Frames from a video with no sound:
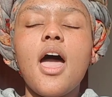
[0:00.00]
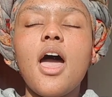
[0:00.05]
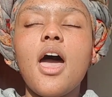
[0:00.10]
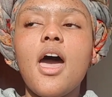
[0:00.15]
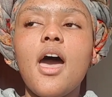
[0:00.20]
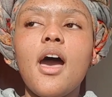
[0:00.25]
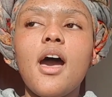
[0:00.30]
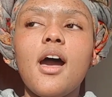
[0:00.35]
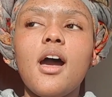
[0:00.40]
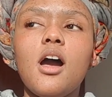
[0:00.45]

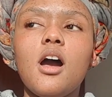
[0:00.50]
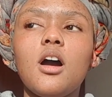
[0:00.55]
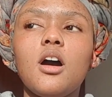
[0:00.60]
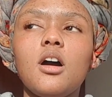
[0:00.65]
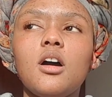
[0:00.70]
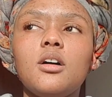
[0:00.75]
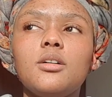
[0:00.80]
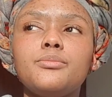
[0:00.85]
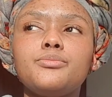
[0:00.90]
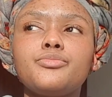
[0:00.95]

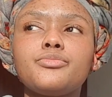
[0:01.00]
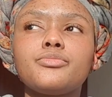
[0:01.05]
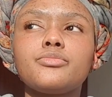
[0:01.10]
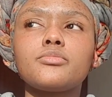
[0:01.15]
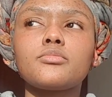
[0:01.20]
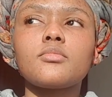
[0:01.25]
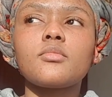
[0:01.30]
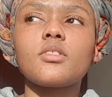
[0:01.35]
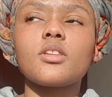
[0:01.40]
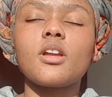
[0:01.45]

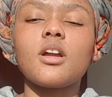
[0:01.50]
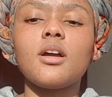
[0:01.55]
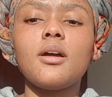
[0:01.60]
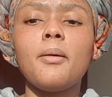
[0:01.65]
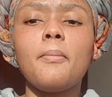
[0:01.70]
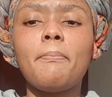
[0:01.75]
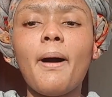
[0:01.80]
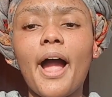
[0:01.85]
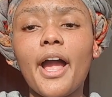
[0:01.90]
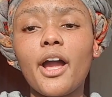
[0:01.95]

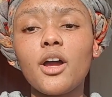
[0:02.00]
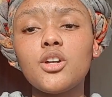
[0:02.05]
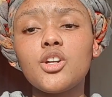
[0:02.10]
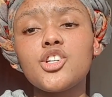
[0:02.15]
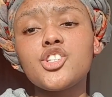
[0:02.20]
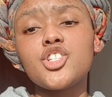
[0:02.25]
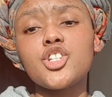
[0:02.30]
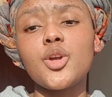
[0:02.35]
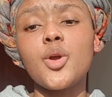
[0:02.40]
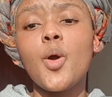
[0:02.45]

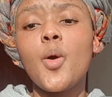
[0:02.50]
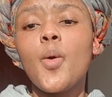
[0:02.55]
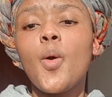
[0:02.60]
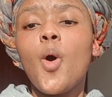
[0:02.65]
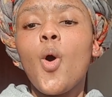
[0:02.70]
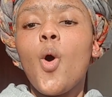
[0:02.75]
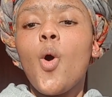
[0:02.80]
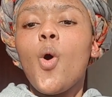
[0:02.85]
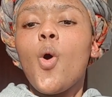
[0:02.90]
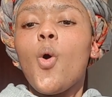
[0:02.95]
Biology.
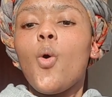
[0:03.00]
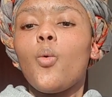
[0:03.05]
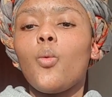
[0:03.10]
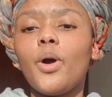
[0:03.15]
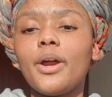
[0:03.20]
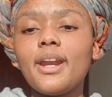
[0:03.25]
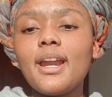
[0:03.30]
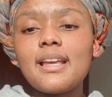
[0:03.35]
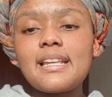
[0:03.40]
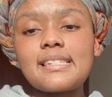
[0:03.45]

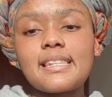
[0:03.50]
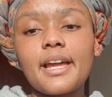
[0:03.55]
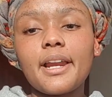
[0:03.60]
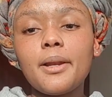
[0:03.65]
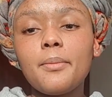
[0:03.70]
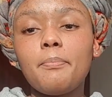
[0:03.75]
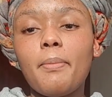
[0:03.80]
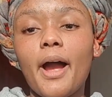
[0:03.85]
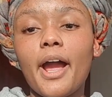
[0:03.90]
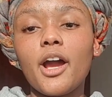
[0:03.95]
When I
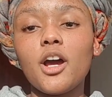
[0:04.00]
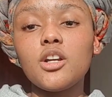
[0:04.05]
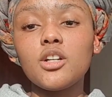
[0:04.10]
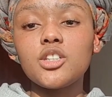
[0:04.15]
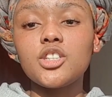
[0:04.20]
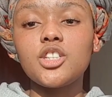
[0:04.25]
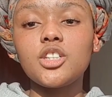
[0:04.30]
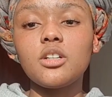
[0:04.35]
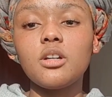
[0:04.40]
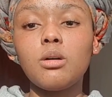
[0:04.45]
studied
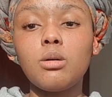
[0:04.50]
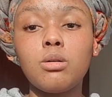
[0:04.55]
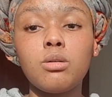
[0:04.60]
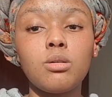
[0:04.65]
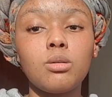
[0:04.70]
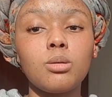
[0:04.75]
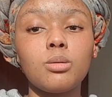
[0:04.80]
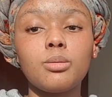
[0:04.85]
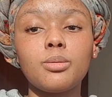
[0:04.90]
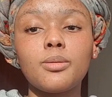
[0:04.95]
biology,
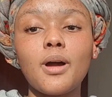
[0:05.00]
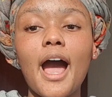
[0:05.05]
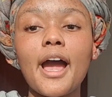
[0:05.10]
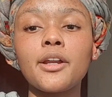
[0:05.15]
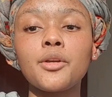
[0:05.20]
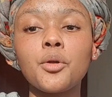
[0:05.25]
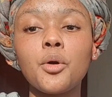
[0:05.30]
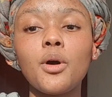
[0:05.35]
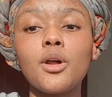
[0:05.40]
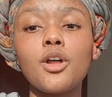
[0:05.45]

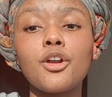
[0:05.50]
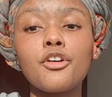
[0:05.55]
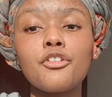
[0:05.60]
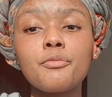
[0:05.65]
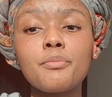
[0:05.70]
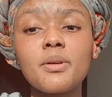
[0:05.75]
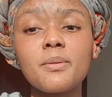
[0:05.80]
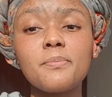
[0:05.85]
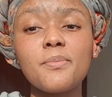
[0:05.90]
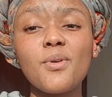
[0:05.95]
I know a lot
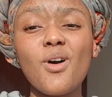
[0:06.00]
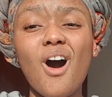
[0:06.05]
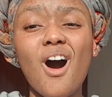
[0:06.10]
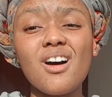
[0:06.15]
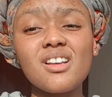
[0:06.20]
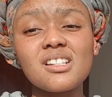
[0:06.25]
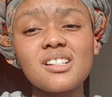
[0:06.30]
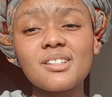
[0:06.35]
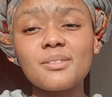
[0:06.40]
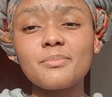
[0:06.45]
of people
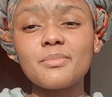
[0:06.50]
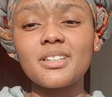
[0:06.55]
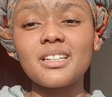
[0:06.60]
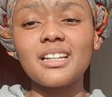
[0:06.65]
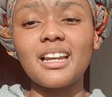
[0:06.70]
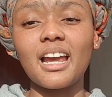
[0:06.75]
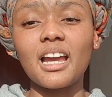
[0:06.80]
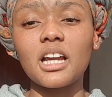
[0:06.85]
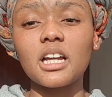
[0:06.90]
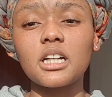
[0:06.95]
ask me,
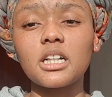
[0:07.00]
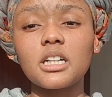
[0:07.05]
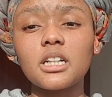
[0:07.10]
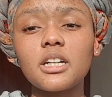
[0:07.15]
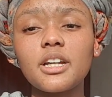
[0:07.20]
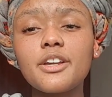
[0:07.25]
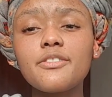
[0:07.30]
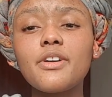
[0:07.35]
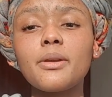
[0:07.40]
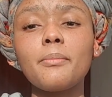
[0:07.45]
like
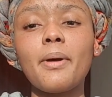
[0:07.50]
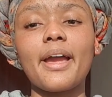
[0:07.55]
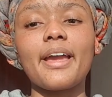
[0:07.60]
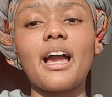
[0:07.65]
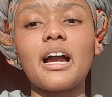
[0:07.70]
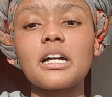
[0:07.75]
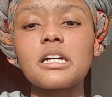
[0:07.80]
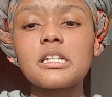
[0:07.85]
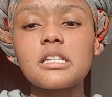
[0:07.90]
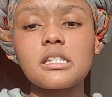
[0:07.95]
even my
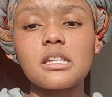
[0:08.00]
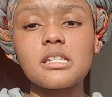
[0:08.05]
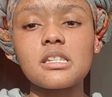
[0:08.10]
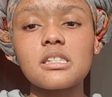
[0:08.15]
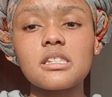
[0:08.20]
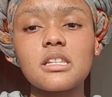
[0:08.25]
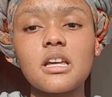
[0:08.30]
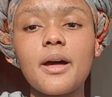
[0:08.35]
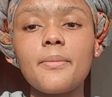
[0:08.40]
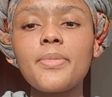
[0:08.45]
younger
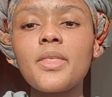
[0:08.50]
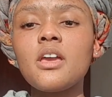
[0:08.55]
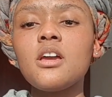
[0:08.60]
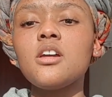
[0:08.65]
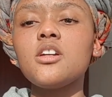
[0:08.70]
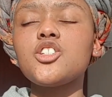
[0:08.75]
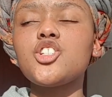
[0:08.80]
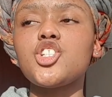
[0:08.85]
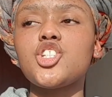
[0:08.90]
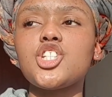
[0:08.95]
sister,
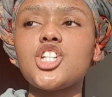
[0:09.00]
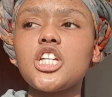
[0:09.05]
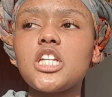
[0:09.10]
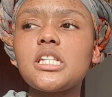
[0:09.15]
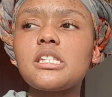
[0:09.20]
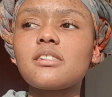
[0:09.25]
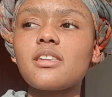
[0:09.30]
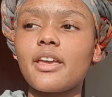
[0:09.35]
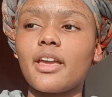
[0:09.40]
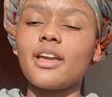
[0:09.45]

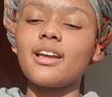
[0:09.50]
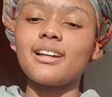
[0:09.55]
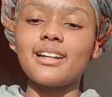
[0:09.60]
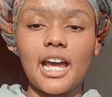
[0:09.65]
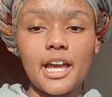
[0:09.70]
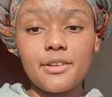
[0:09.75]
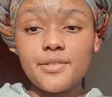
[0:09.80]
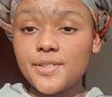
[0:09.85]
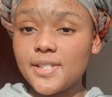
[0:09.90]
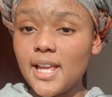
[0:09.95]
she's taking
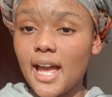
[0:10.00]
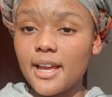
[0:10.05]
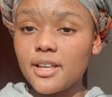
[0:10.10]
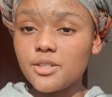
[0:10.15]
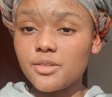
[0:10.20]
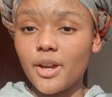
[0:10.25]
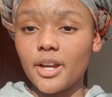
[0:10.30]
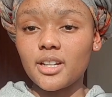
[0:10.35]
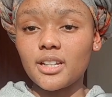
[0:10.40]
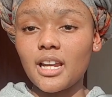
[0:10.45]
life
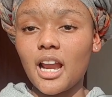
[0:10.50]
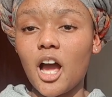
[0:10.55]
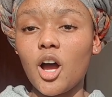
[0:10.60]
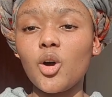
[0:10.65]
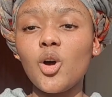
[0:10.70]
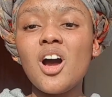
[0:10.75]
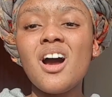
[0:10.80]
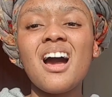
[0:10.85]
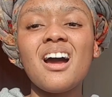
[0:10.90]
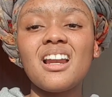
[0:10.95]
science right
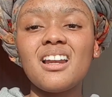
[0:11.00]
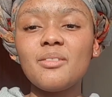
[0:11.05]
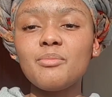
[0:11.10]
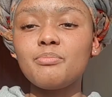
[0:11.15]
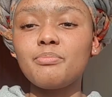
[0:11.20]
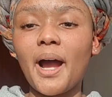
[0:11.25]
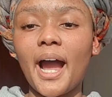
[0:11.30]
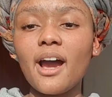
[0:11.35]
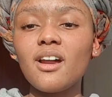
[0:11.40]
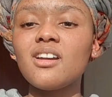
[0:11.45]
now.
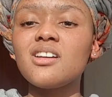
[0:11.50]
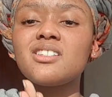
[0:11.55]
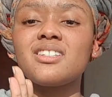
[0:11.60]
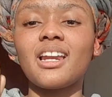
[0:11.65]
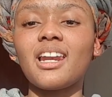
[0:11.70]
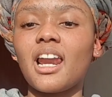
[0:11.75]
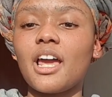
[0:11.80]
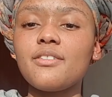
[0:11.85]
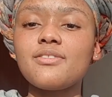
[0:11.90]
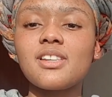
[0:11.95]
Biology
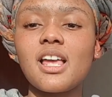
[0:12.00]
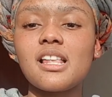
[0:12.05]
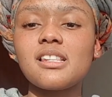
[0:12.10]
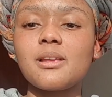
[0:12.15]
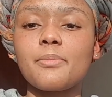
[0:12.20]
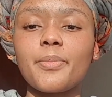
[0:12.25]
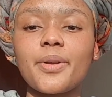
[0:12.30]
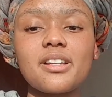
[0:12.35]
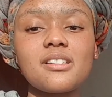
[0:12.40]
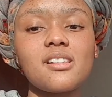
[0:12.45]
and life science
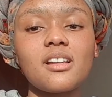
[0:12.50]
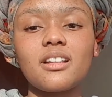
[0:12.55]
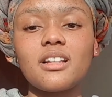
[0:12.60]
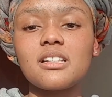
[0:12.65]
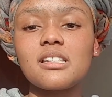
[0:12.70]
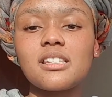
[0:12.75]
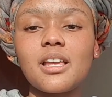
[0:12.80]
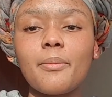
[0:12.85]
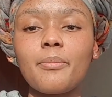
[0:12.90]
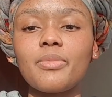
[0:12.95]
are basically
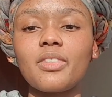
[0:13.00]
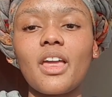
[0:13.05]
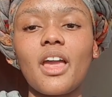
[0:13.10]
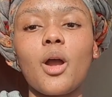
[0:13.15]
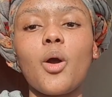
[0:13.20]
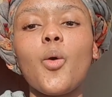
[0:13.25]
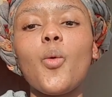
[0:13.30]
the same thing.